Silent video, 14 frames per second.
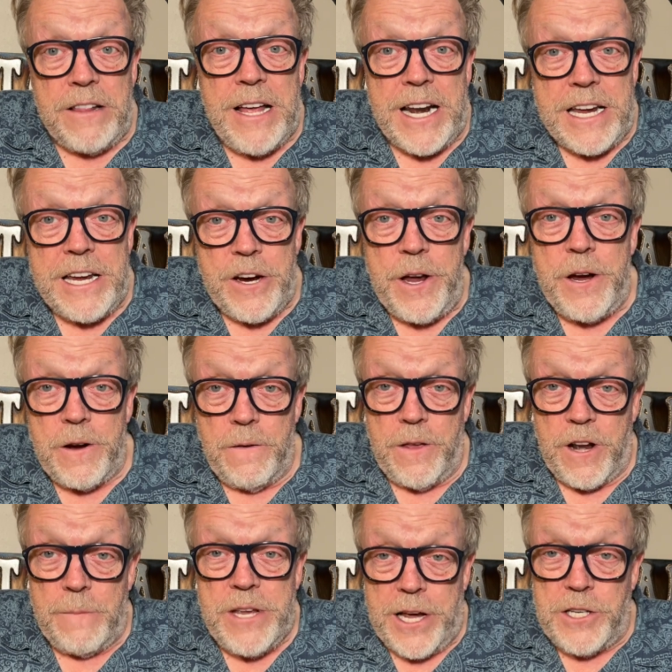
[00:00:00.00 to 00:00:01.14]
a lot of gear here that
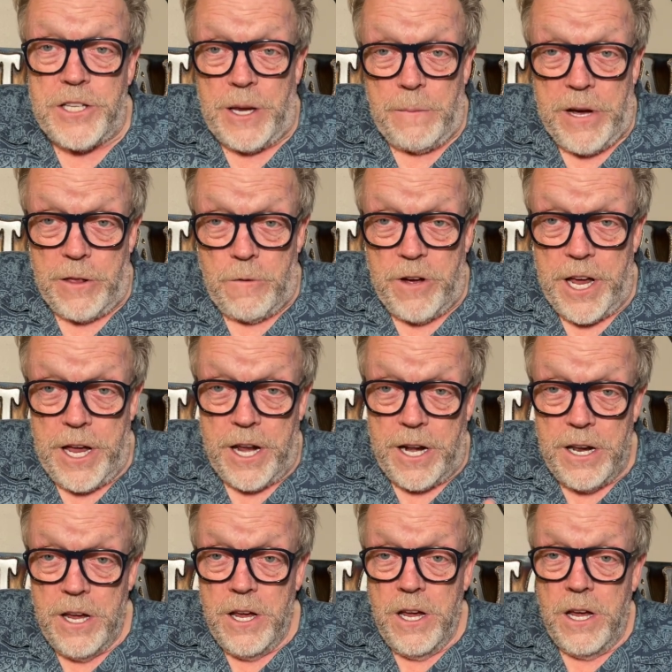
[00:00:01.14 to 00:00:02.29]
I'm testing, by the way, and
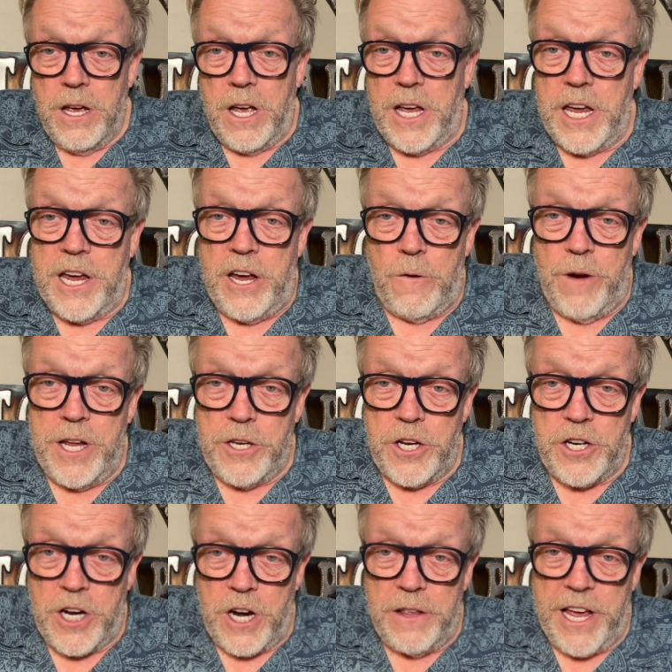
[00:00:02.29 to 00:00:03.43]
I can't wait to
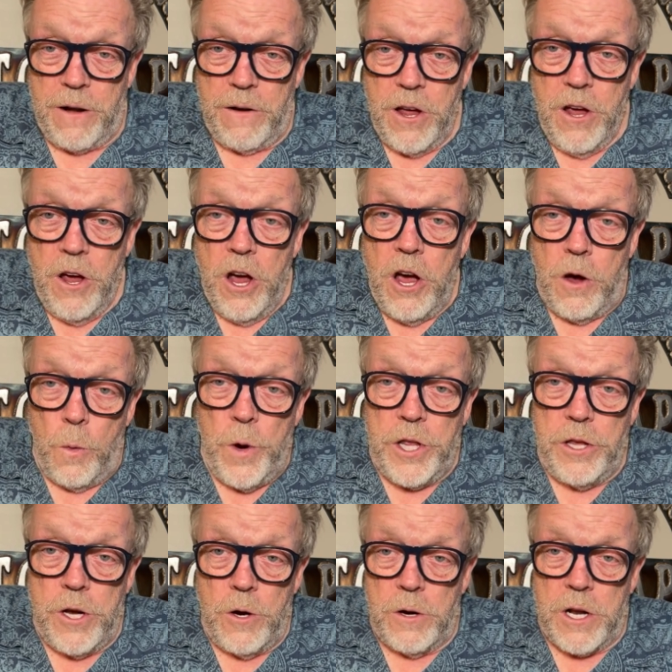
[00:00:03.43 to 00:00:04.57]
share that with
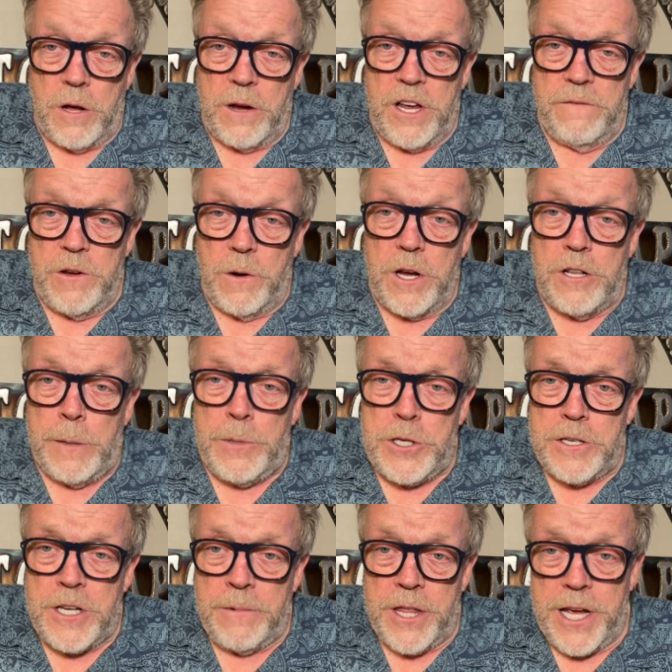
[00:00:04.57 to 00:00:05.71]
you, and I'll give you a glimpse of
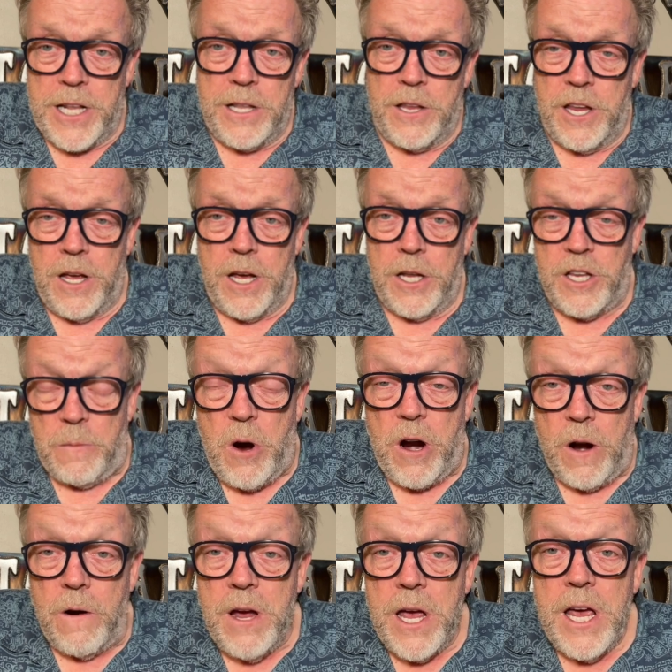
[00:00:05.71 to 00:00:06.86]
some of that
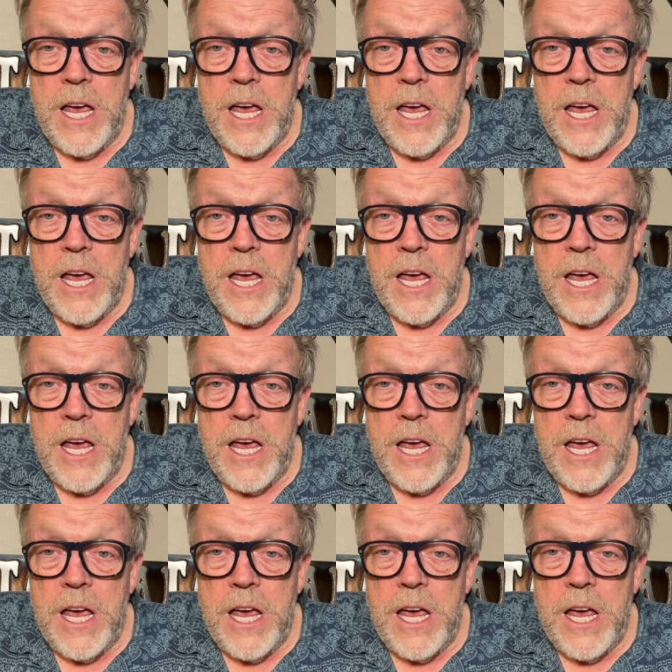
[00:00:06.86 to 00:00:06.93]
tomorrow.